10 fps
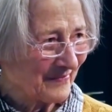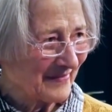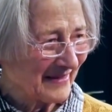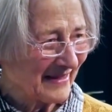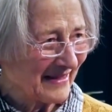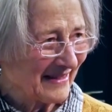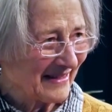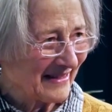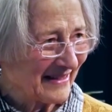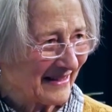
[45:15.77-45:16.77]
and I don't
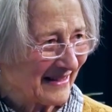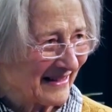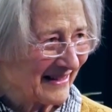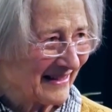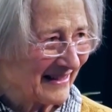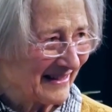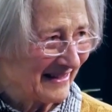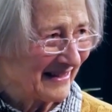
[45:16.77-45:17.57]
think money is speech.